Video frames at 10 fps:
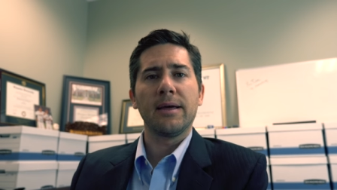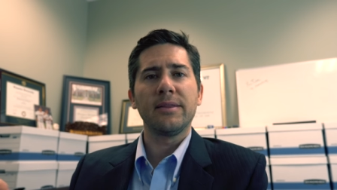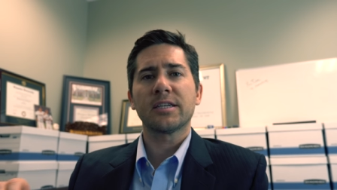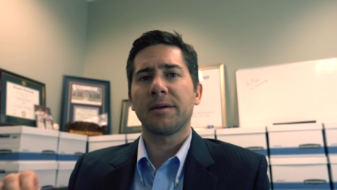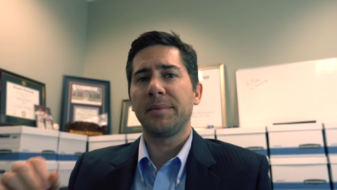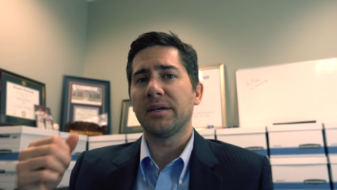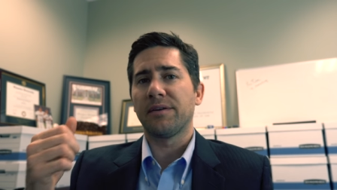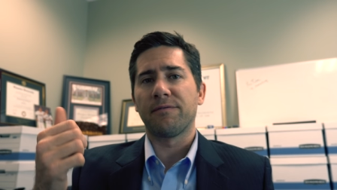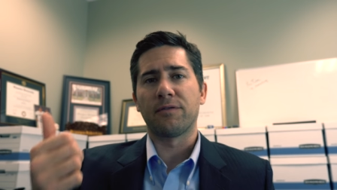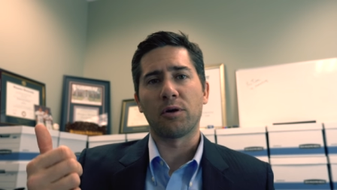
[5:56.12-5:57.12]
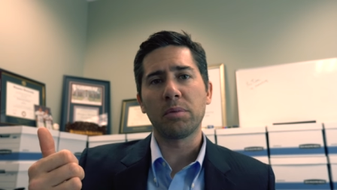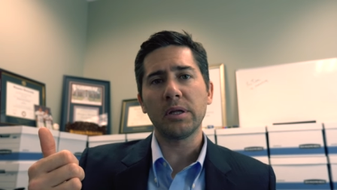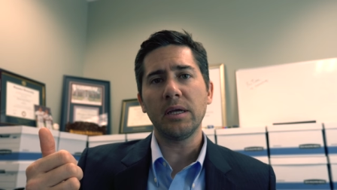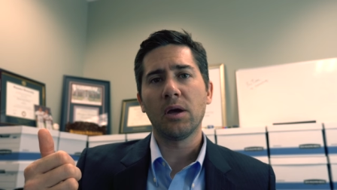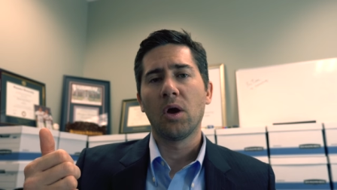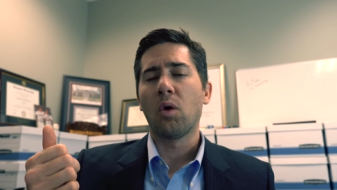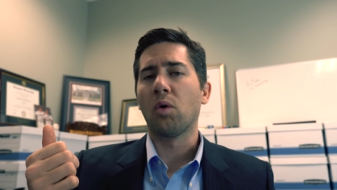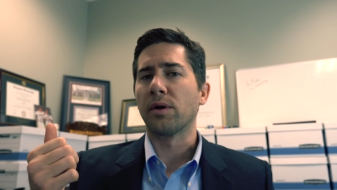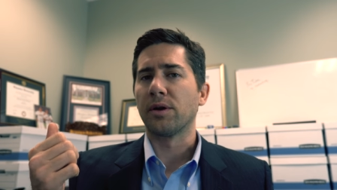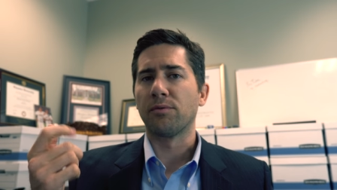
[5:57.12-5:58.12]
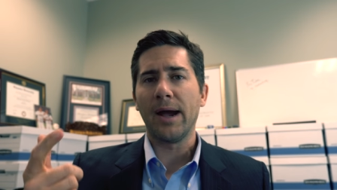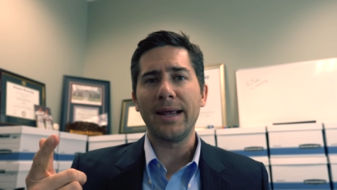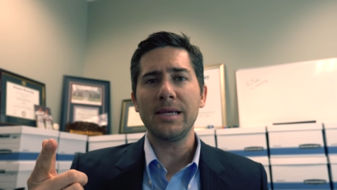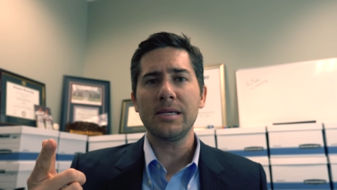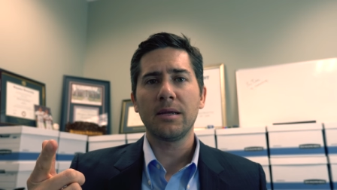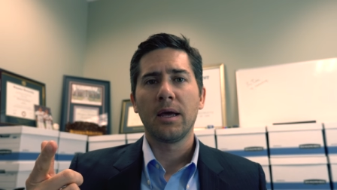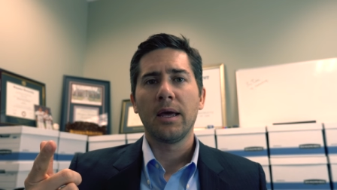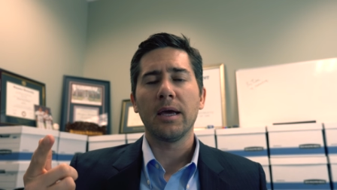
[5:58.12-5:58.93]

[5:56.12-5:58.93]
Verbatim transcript: Now, this can be done verbally or in writing.